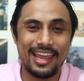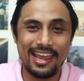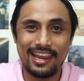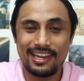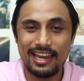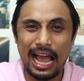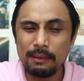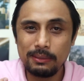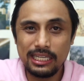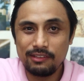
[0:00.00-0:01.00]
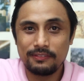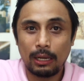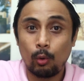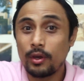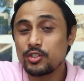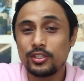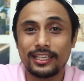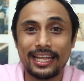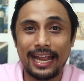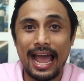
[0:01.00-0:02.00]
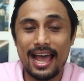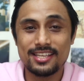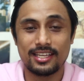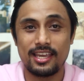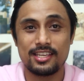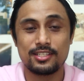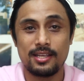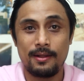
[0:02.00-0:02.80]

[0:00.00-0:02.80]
And I believe the question that I asked is,